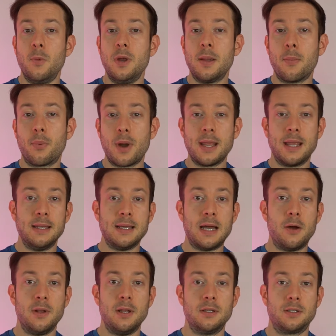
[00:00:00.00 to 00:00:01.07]
we can break it
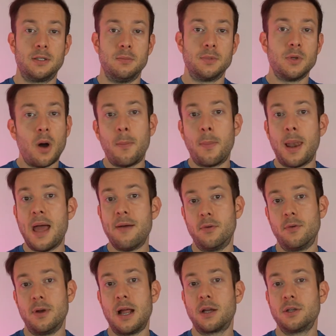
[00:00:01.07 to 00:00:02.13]
down into some top level
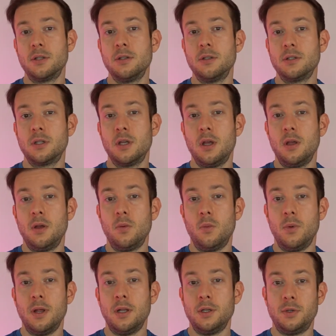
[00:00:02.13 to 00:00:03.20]
reactions,
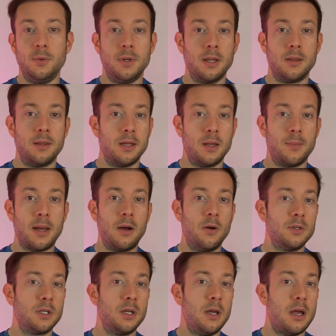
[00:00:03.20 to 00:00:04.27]
which we can think
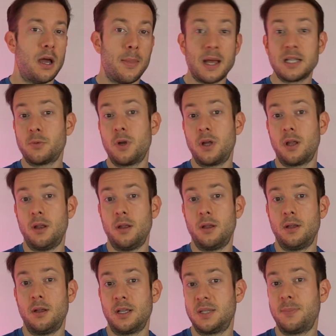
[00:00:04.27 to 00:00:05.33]
about. And that's what I'm gonna
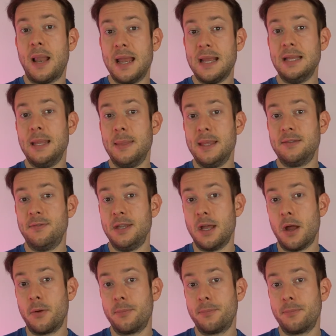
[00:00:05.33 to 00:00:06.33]
explain in this video.